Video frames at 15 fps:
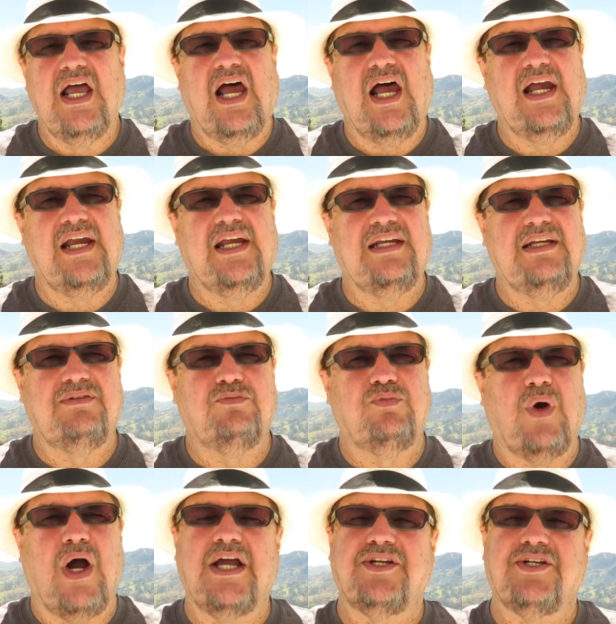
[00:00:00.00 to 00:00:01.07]
I
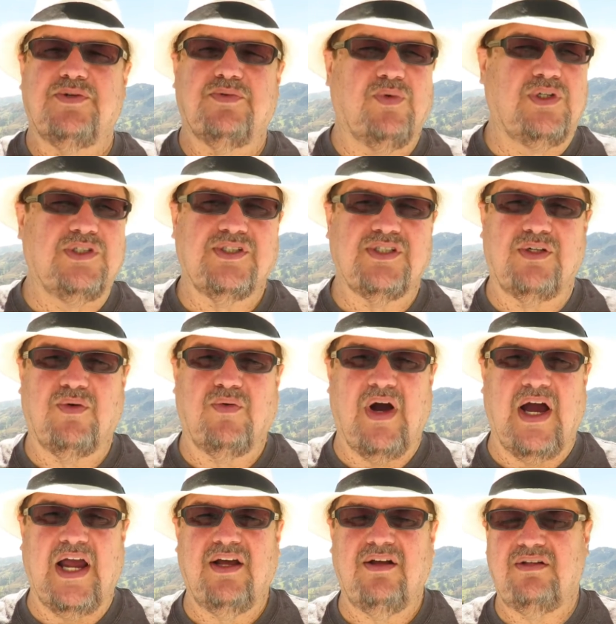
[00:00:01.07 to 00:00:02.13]
watch once in a
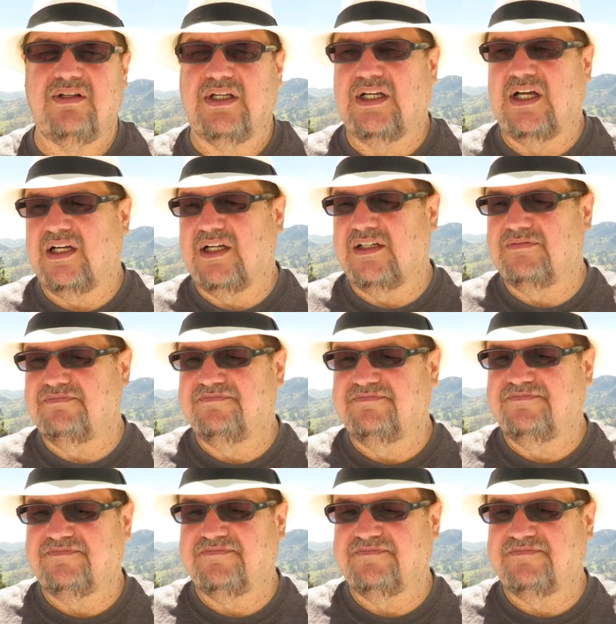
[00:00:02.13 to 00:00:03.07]
while, um,